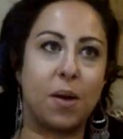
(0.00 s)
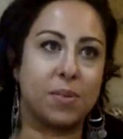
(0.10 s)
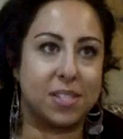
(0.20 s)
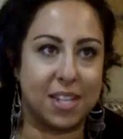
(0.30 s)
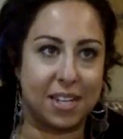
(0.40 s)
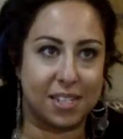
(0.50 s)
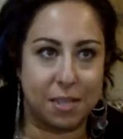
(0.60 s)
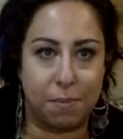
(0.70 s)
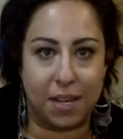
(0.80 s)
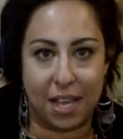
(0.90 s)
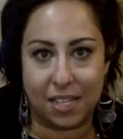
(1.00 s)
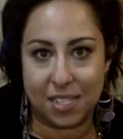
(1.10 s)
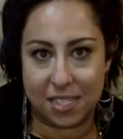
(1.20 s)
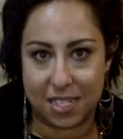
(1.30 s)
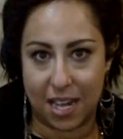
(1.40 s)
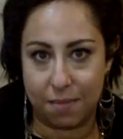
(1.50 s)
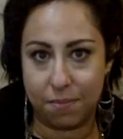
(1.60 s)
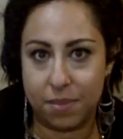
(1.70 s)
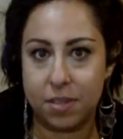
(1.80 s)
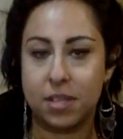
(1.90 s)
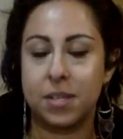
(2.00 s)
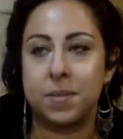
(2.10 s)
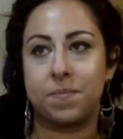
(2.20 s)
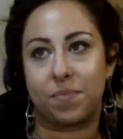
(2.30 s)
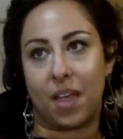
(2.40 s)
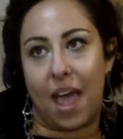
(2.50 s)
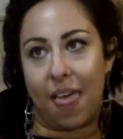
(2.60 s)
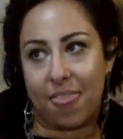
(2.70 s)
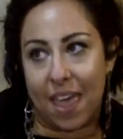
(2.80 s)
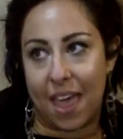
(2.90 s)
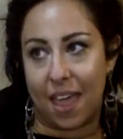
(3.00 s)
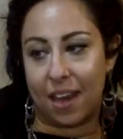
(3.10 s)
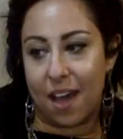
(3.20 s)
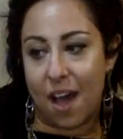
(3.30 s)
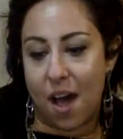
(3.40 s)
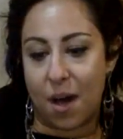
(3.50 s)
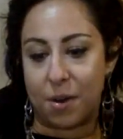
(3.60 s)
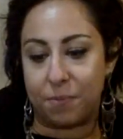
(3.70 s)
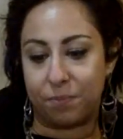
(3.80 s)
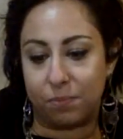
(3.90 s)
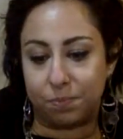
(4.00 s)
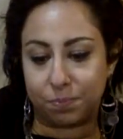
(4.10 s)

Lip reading: I was dating somebody else at the time. And then